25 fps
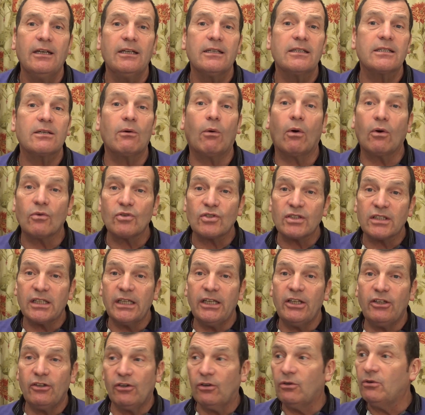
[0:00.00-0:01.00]
So I'll see
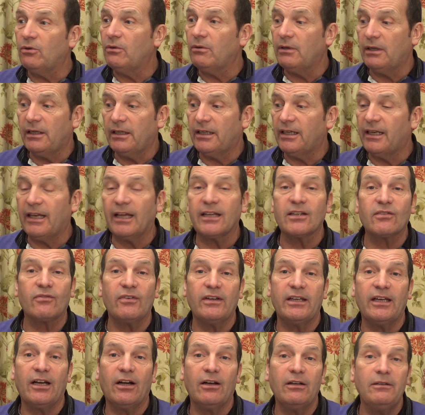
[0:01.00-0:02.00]
you in the next
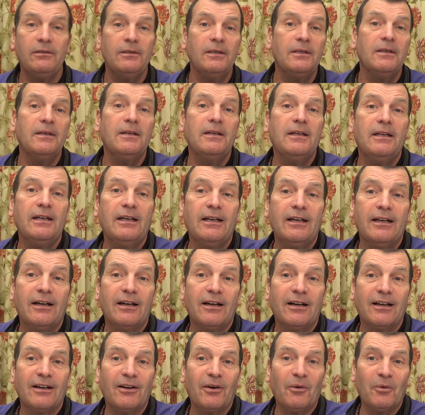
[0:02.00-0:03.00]
video.
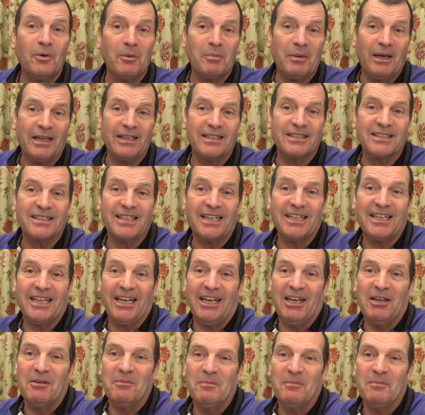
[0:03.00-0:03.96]
All the best. Take care.